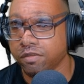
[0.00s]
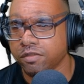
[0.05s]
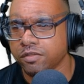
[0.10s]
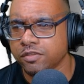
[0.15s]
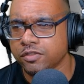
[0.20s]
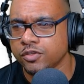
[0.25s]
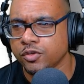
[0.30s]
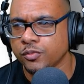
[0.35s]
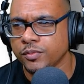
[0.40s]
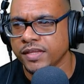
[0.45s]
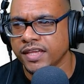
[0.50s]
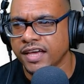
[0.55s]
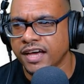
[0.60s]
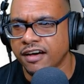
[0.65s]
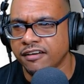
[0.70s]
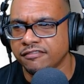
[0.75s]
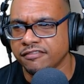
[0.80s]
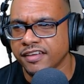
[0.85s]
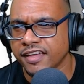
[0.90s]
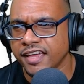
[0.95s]
So we
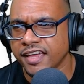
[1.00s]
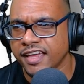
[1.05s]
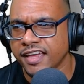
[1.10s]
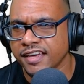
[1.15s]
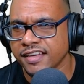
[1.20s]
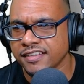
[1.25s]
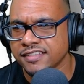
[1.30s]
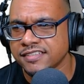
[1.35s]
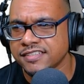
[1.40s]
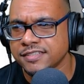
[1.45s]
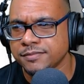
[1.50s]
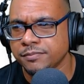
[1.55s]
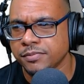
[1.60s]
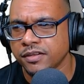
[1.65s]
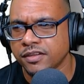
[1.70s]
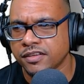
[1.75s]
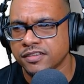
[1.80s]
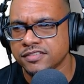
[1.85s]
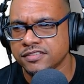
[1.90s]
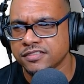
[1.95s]
have x
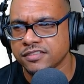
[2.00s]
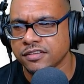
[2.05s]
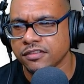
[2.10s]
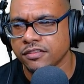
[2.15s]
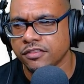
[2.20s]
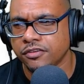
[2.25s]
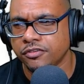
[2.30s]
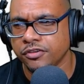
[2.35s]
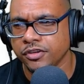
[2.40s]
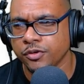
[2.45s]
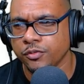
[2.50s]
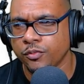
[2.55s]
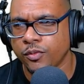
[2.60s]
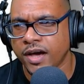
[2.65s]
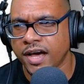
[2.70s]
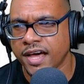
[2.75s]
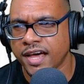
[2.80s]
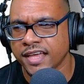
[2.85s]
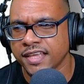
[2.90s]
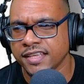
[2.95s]
plus
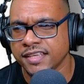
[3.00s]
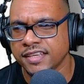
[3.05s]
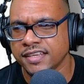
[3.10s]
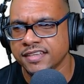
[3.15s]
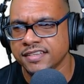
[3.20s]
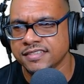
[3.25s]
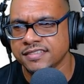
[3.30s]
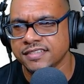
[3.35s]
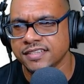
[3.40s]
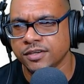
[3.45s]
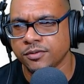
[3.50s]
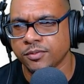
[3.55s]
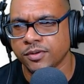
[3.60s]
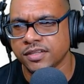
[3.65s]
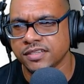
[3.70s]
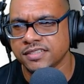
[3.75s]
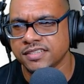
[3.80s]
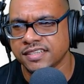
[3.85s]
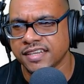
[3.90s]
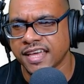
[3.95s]
3y is
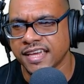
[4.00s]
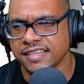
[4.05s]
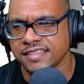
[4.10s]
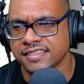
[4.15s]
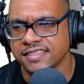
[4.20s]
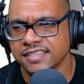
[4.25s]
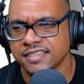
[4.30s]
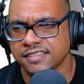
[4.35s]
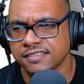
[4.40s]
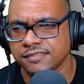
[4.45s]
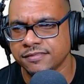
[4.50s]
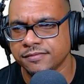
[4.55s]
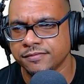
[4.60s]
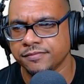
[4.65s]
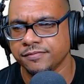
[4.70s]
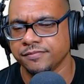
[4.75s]
equal to 19.